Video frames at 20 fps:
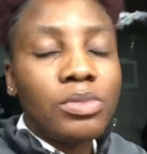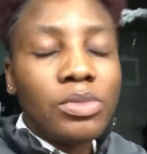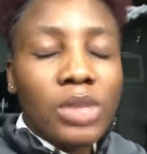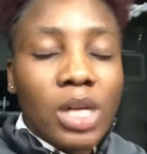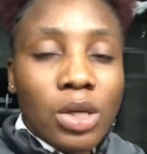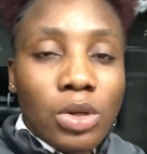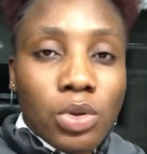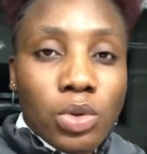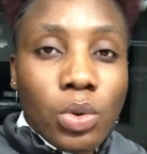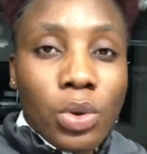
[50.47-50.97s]

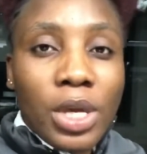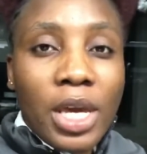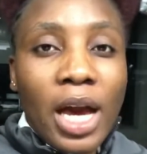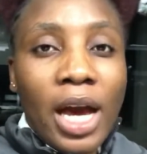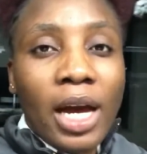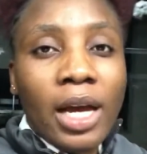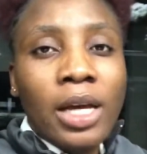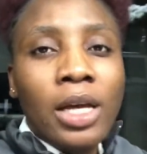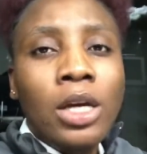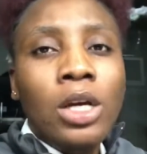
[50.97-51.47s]
So yeah.
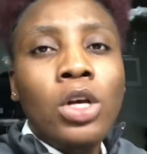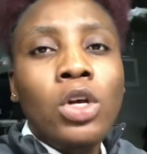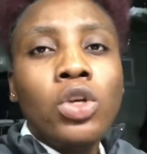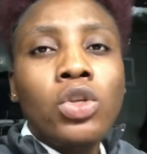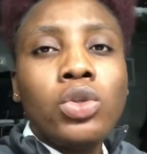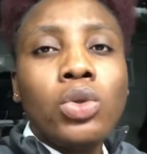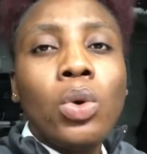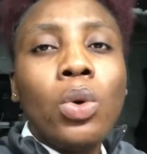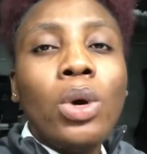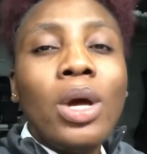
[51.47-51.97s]

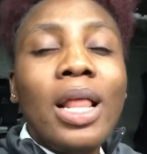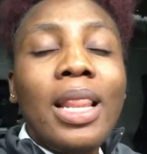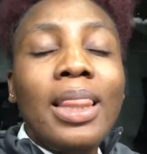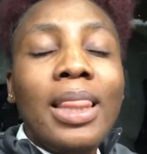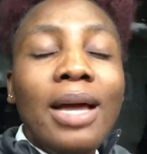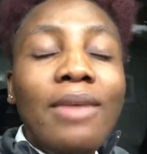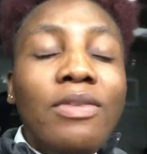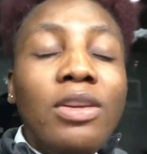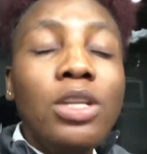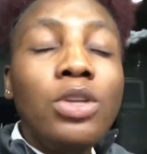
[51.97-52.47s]
So
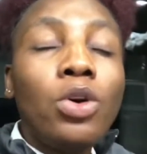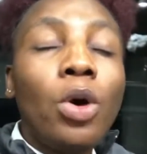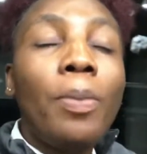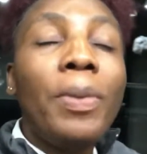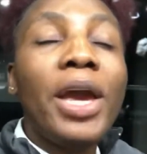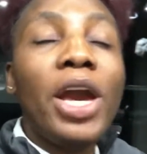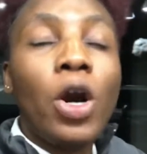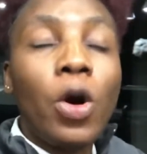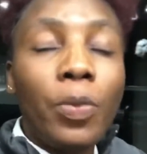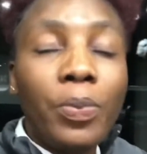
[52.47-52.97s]
leveling up
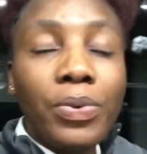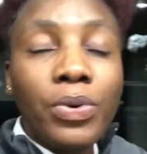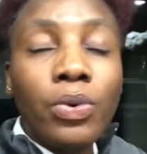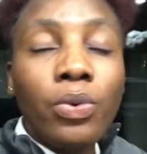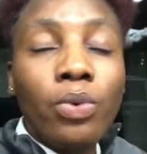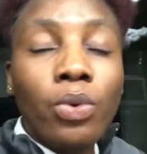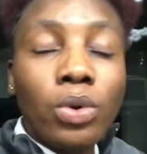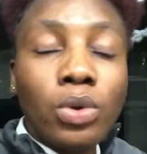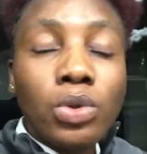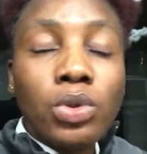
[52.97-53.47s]
help you
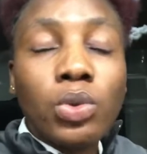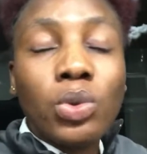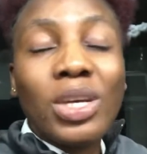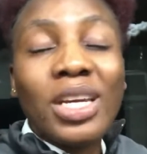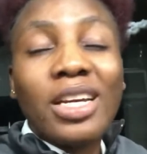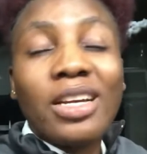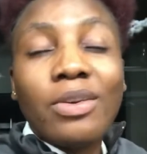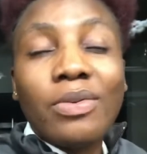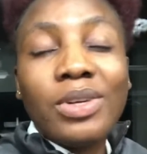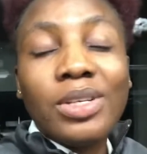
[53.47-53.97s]
want to
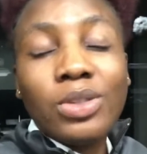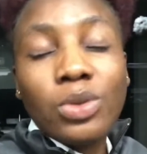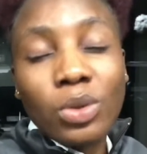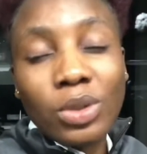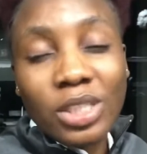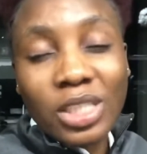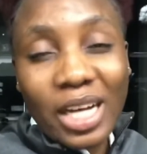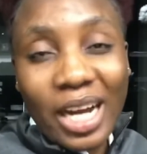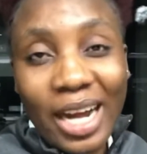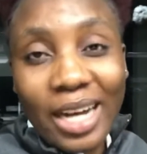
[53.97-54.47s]
increase your
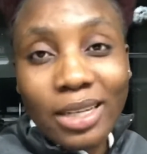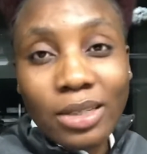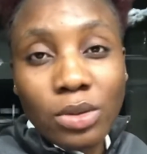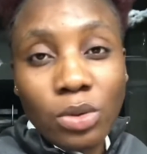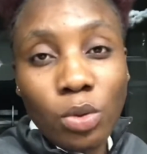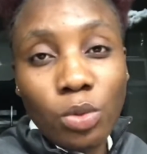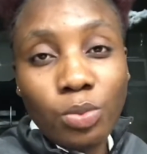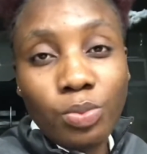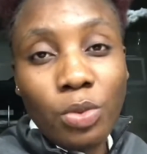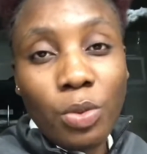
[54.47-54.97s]
tax on
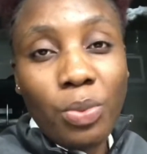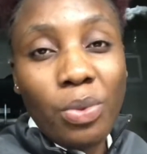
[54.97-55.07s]
Poppo.